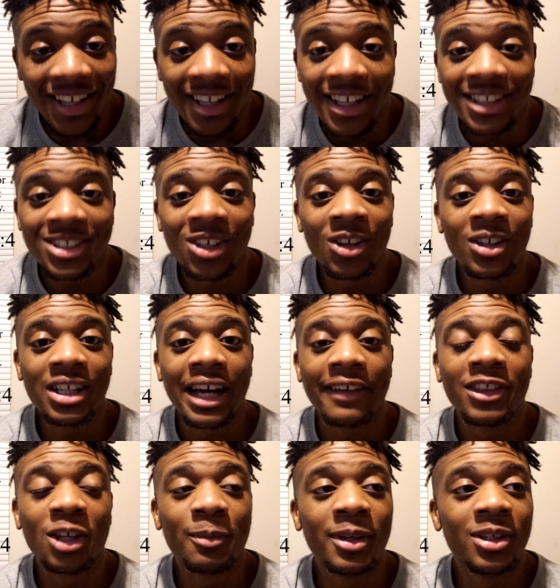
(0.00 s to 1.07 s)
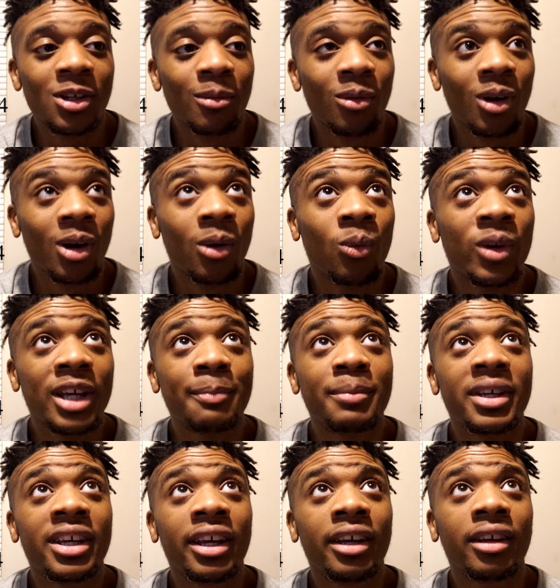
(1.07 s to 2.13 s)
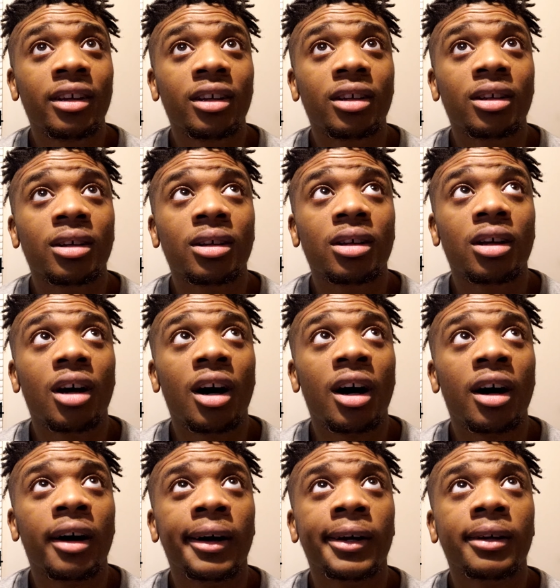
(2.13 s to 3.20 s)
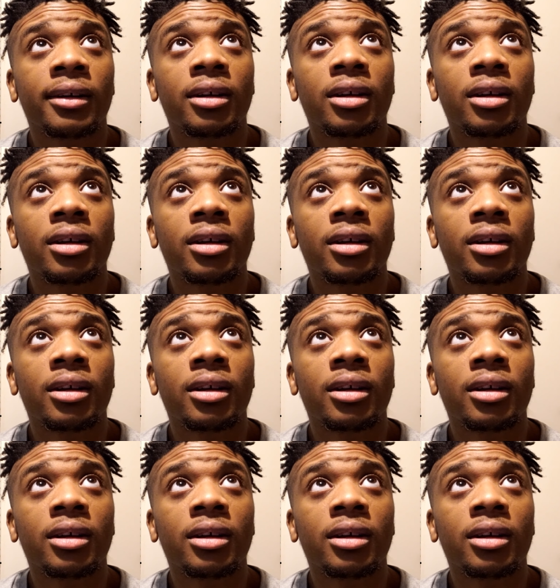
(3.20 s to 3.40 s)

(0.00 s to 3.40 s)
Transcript: eternal life there'll be no more weeping, uh,